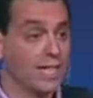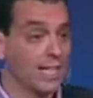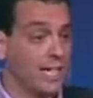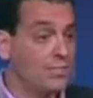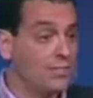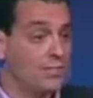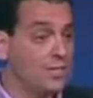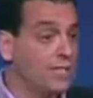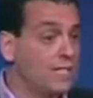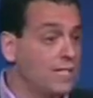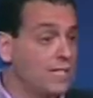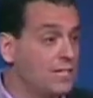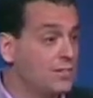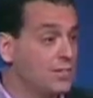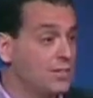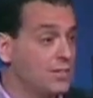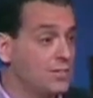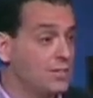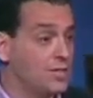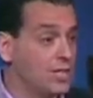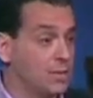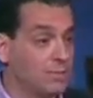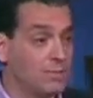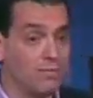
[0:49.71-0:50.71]
It's a
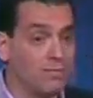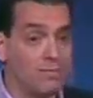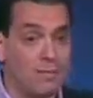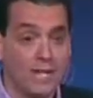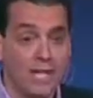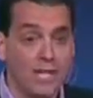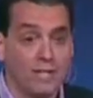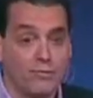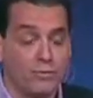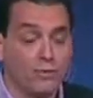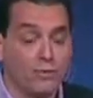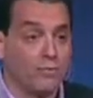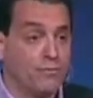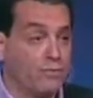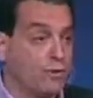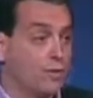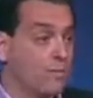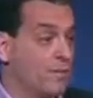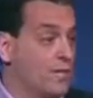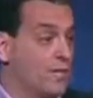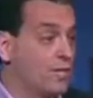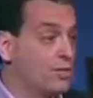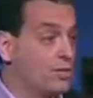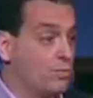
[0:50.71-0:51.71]
decent sum of money for a
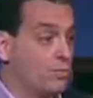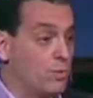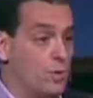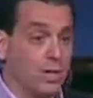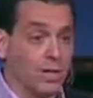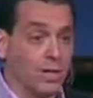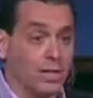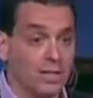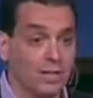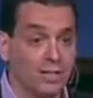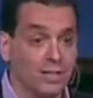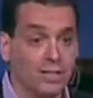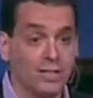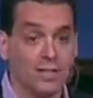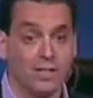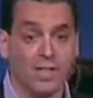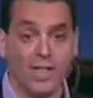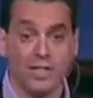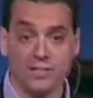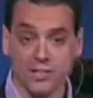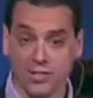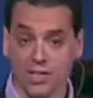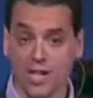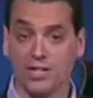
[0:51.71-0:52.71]
few minutes of work.
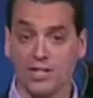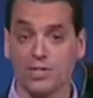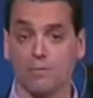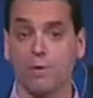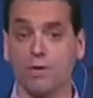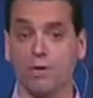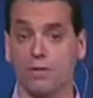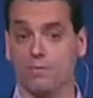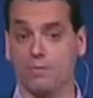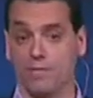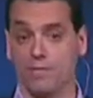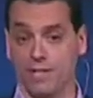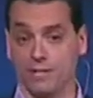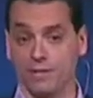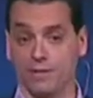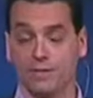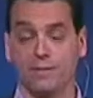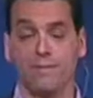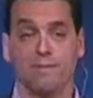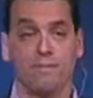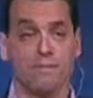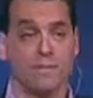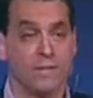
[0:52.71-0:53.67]
Okay, it's a nice motivator.